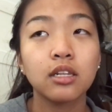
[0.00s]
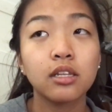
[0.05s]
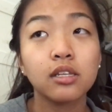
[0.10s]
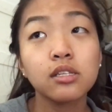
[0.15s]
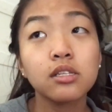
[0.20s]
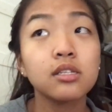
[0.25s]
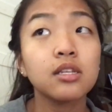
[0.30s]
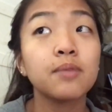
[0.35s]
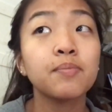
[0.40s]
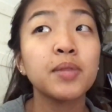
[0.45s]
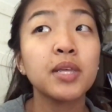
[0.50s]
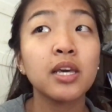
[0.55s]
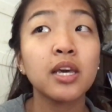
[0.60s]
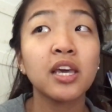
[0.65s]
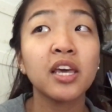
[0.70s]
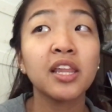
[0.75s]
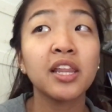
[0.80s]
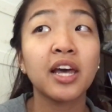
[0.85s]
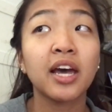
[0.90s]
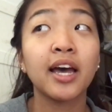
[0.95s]
this is
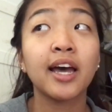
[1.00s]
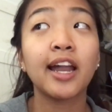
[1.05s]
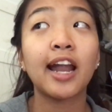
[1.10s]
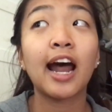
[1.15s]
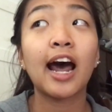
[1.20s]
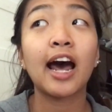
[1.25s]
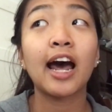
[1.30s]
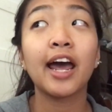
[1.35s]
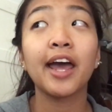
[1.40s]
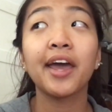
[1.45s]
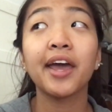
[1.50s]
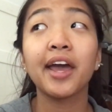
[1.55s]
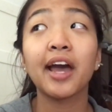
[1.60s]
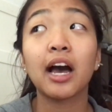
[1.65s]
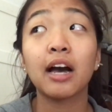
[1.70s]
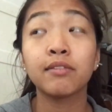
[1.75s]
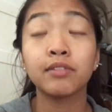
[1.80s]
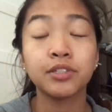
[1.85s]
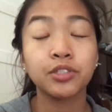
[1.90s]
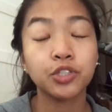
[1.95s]
something that I
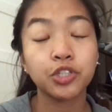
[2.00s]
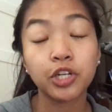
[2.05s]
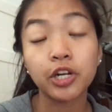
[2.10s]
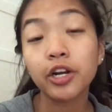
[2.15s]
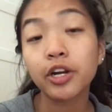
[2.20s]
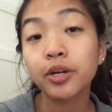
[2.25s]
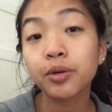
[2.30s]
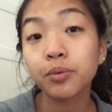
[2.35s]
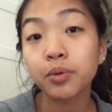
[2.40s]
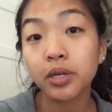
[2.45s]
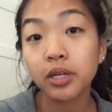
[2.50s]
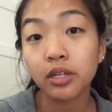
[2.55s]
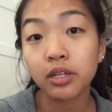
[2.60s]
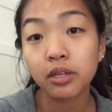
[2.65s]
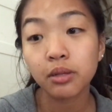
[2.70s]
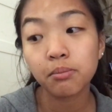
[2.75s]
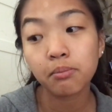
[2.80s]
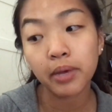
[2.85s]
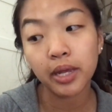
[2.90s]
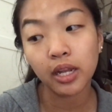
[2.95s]
haven't shared with
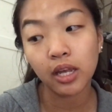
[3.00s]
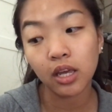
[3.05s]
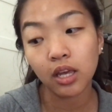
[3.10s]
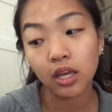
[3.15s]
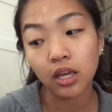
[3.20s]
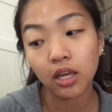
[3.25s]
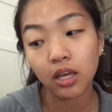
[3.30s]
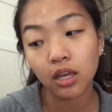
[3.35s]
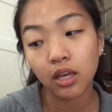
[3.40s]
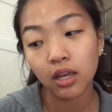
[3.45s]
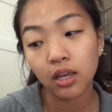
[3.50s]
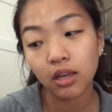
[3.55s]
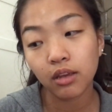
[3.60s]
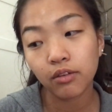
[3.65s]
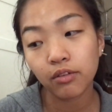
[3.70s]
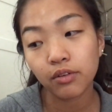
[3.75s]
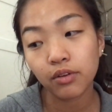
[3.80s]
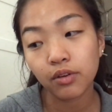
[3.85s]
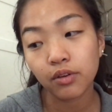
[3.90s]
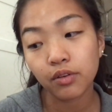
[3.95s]
many
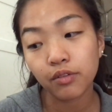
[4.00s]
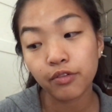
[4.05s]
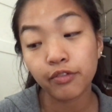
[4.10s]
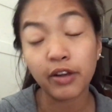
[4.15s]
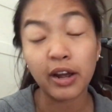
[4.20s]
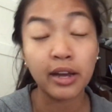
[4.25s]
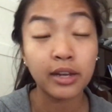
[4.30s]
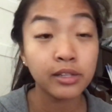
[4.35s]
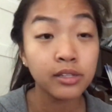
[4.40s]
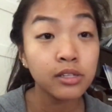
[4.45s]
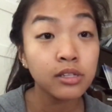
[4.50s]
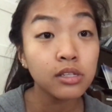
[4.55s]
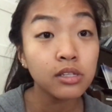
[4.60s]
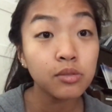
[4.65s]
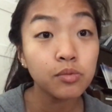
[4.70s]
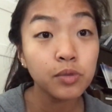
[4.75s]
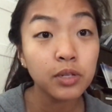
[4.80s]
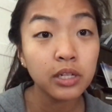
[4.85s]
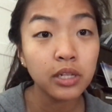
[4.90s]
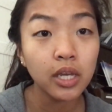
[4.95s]

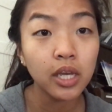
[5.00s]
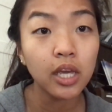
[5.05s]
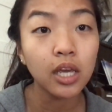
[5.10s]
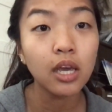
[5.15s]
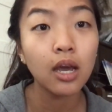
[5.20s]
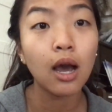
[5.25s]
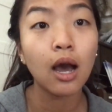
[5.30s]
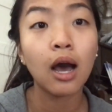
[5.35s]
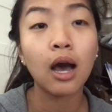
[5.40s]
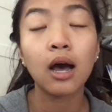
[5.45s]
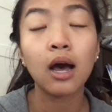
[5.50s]
friends really,